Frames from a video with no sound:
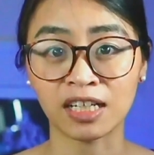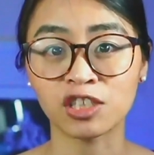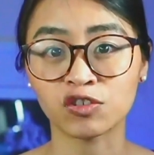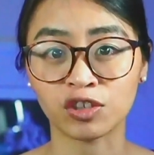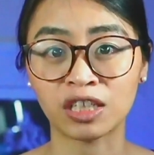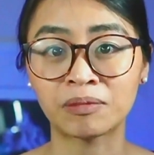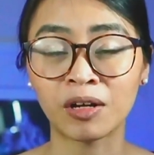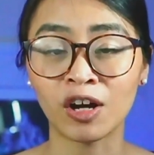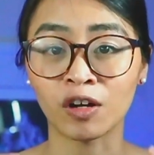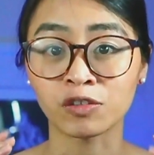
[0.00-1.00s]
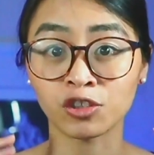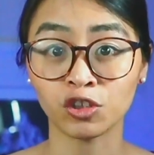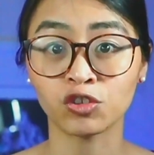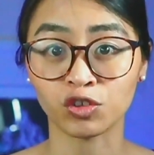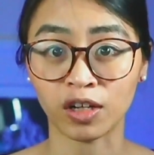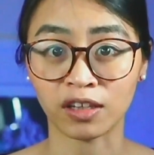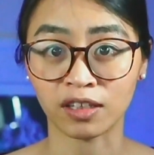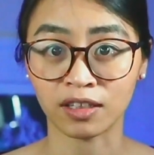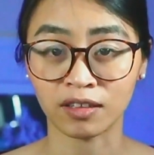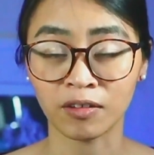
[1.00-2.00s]
stream of social
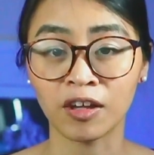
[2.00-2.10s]
traffic.